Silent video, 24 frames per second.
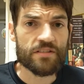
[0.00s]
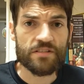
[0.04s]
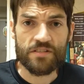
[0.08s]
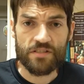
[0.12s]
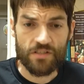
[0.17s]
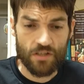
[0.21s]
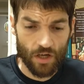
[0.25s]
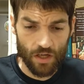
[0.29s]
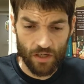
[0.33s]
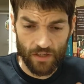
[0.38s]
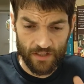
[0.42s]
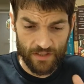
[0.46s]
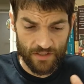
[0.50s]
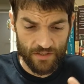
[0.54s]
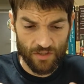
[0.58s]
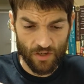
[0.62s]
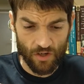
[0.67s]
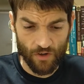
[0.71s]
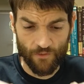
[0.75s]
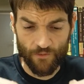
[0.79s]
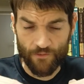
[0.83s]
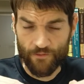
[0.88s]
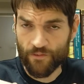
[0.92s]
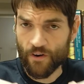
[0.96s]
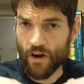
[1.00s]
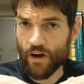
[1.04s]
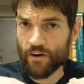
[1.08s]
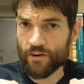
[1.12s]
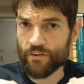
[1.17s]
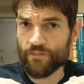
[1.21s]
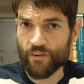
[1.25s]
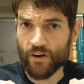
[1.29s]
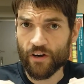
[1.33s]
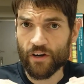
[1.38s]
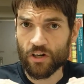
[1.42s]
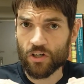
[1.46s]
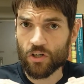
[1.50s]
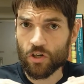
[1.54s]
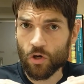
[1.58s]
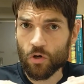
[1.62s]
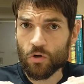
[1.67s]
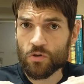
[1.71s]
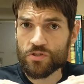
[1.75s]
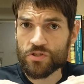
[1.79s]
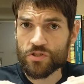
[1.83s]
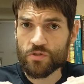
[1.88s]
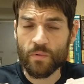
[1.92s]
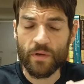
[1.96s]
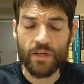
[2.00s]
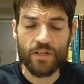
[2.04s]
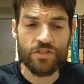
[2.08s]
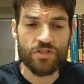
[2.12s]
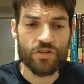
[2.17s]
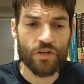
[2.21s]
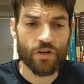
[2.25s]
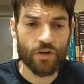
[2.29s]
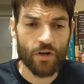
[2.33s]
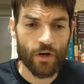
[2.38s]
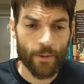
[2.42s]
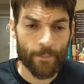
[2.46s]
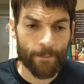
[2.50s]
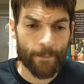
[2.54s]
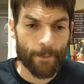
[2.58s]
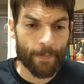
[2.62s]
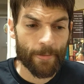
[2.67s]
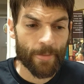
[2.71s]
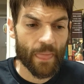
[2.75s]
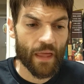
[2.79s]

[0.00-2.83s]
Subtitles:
and Scotland are very, very close to each other,